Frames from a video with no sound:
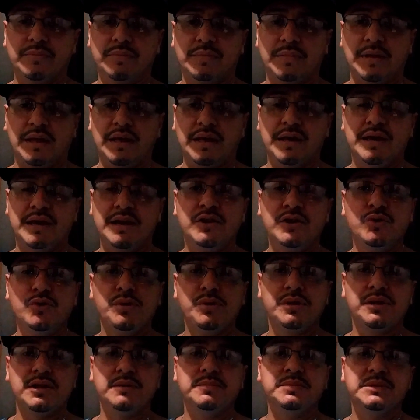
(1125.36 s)
It can do
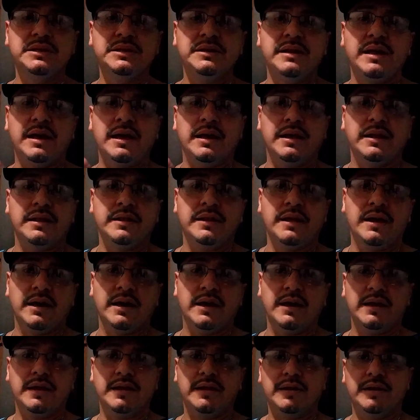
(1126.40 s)
something
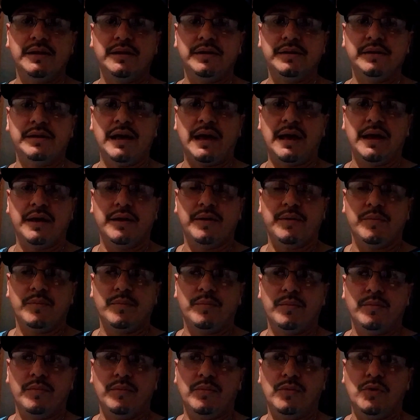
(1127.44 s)
that
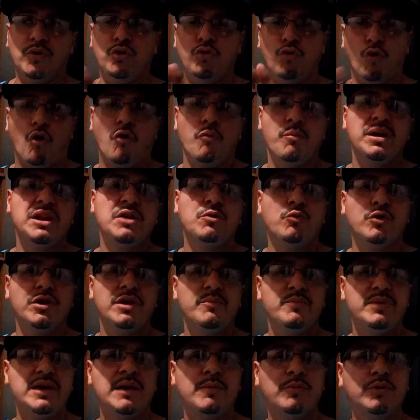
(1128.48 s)
normally wouldn't
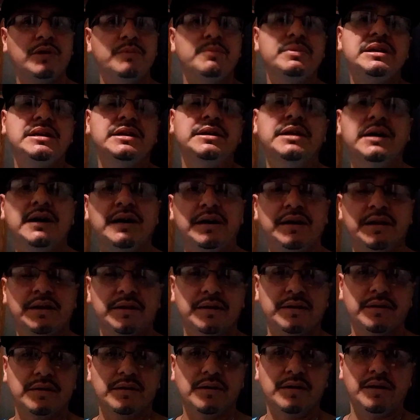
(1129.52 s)
be able to be done.
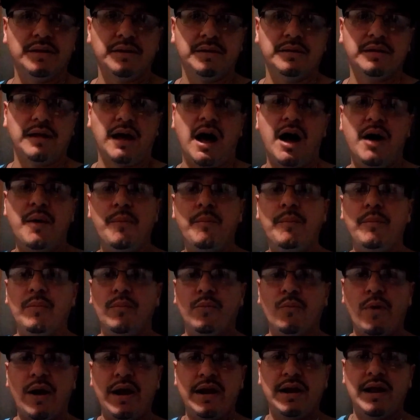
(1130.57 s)
Cause
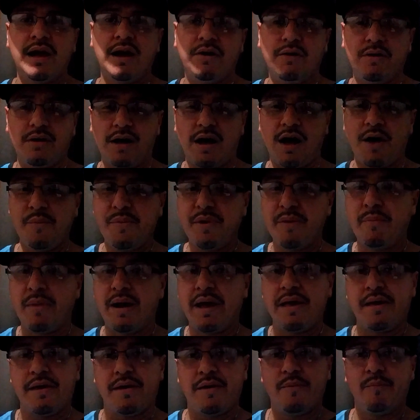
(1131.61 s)
right now I'm in
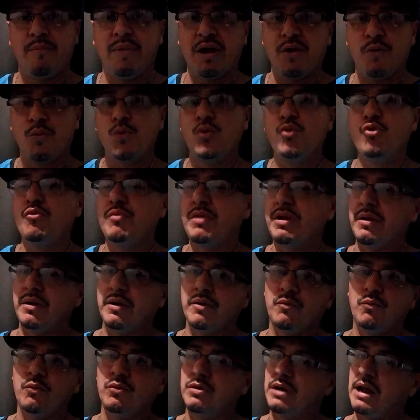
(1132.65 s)
my room, in
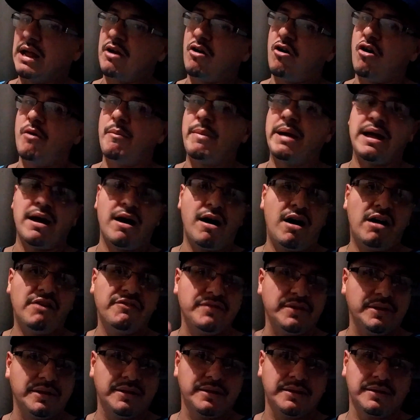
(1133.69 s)
what I call my
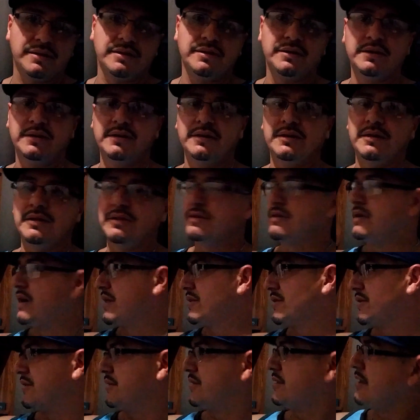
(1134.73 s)
office. You guys
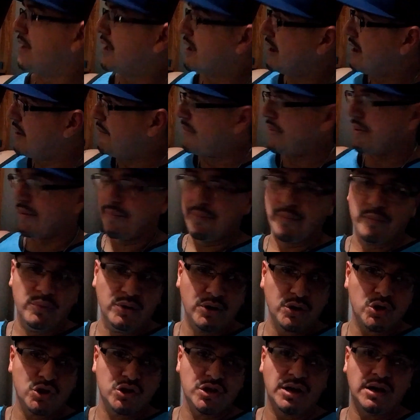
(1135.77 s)
can see I got my
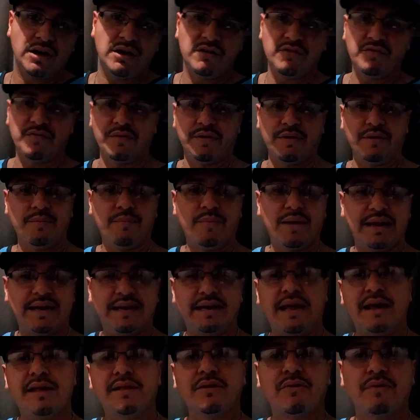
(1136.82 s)
bookshelf and my
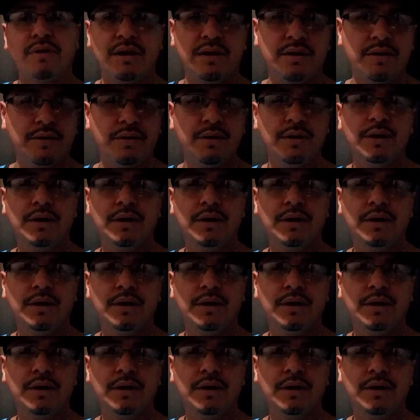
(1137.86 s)
desk right here,